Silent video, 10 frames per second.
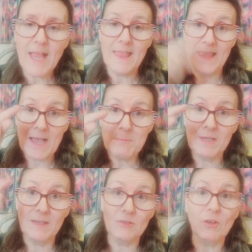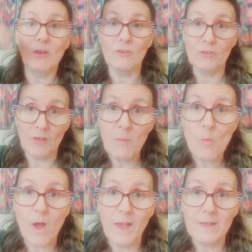that means
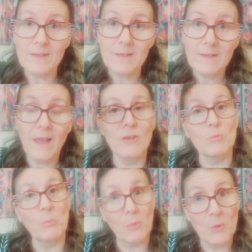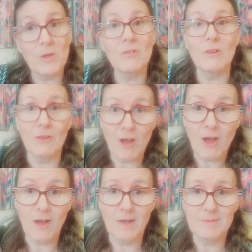someone has broken the
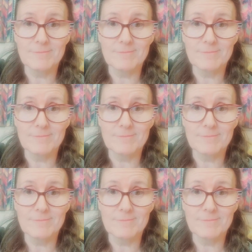law